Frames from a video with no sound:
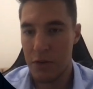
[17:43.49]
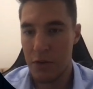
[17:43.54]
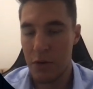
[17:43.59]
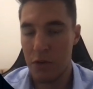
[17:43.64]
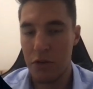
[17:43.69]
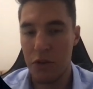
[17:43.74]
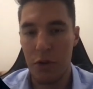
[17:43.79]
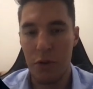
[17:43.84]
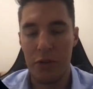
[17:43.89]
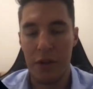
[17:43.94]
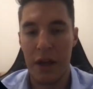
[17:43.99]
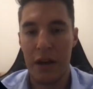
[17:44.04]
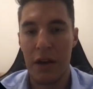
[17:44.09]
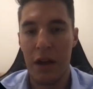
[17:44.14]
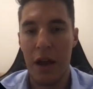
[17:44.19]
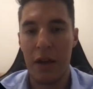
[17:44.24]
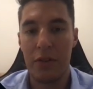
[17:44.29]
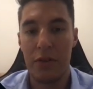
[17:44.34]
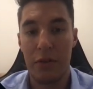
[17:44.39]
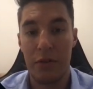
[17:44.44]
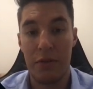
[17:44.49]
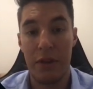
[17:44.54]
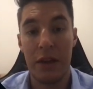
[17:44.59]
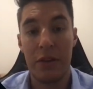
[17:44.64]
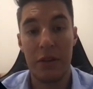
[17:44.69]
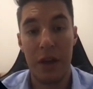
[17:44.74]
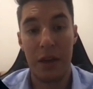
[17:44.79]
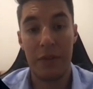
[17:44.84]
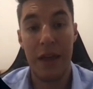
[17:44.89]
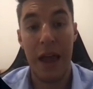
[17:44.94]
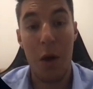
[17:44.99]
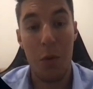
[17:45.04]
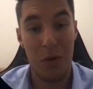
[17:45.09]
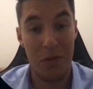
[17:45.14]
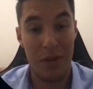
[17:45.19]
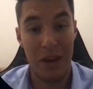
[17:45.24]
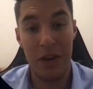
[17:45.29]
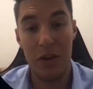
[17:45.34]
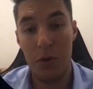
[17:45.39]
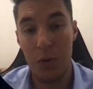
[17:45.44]
or news headlines and things like that
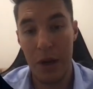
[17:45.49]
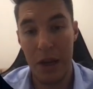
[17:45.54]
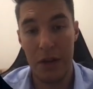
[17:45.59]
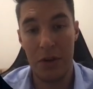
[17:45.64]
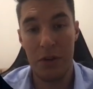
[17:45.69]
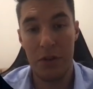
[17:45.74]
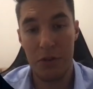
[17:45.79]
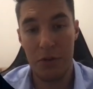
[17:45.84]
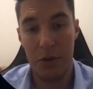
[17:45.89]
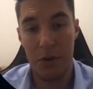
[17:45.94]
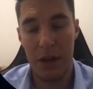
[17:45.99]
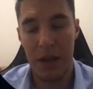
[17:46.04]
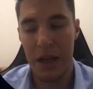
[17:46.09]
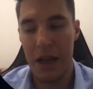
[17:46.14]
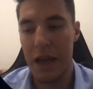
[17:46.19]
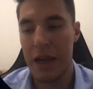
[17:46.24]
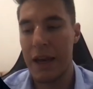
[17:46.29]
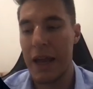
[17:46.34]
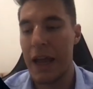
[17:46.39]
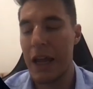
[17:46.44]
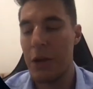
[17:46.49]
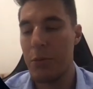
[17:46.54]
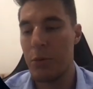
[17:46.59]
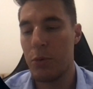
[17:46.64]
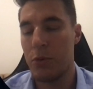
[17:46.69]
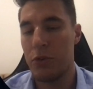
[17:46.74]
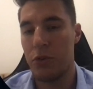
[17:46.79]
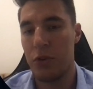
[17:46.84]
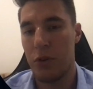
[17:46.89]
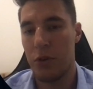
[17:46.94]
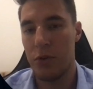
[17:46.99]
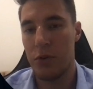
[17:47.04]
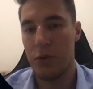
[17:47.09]
within your industry, enables you